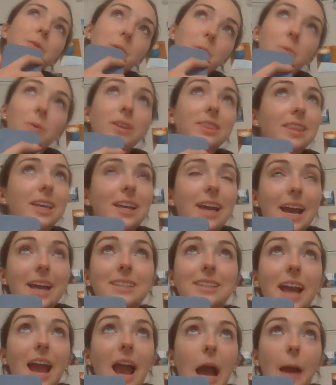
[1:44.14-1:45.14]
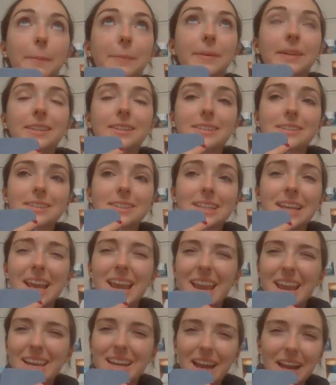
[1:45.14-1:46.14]
I don't know what has happened,
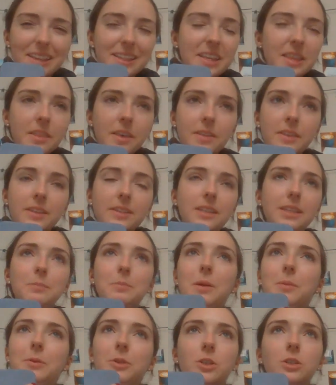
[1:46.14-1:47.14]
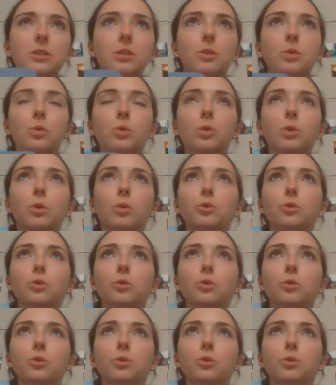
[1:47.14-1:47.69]
and I think that this is maybe just youth